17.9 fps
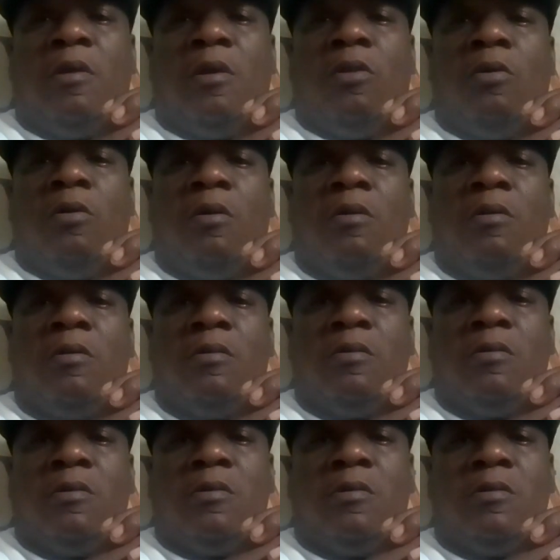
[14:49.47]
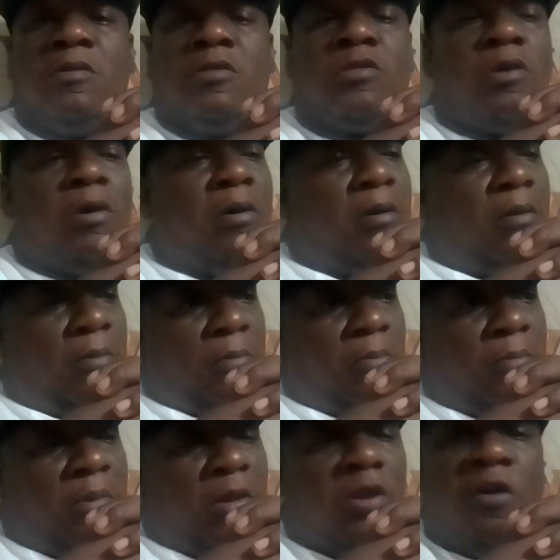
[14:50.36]
you know. So
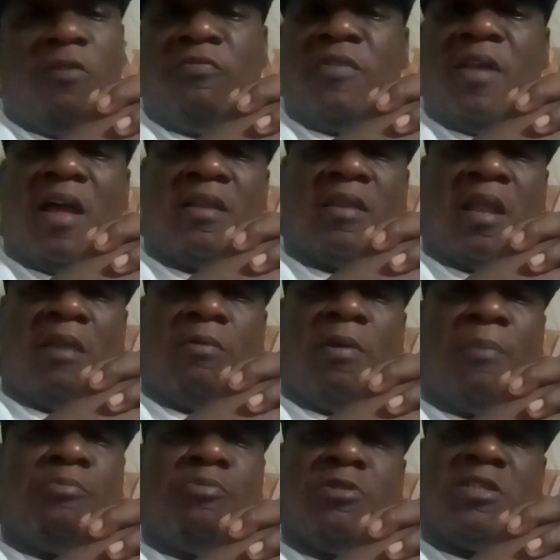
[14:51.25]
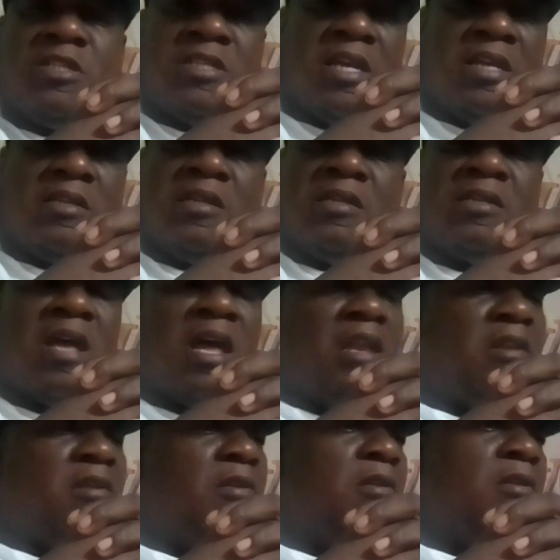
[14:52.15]
we love that and we appreciate it.
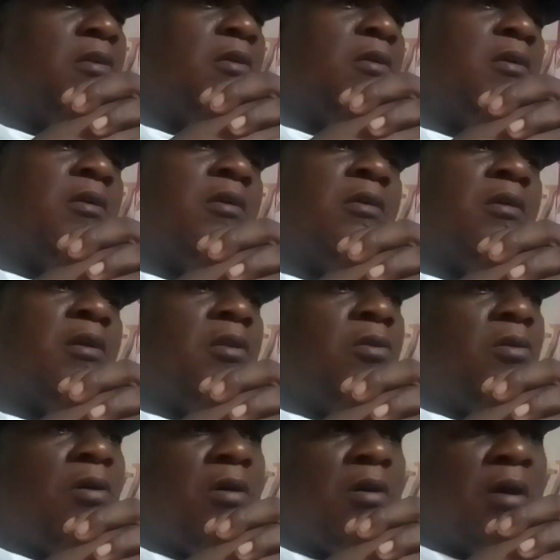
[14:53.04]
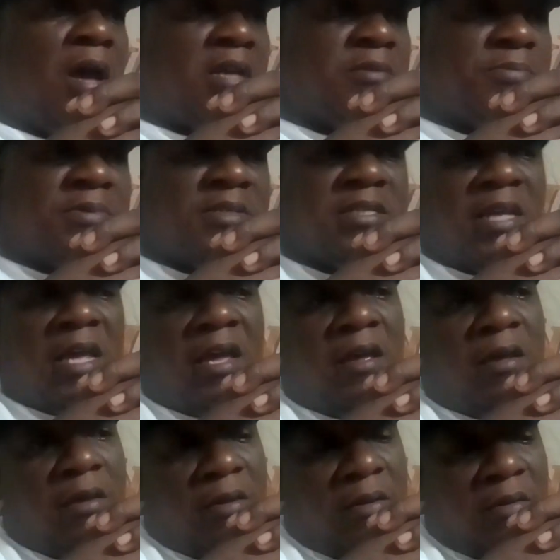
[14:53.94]
And you know, as we
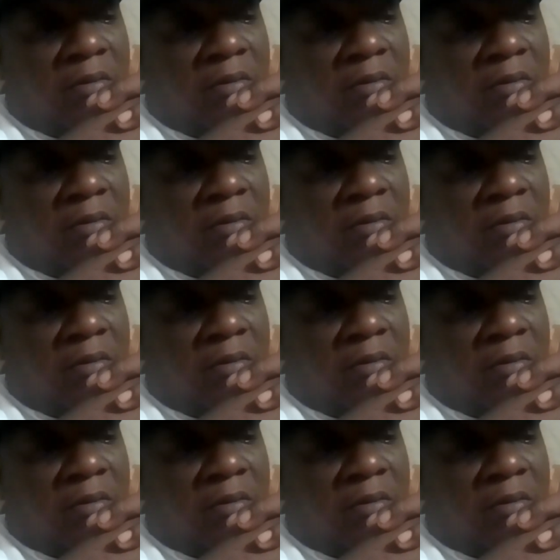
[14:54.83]
say,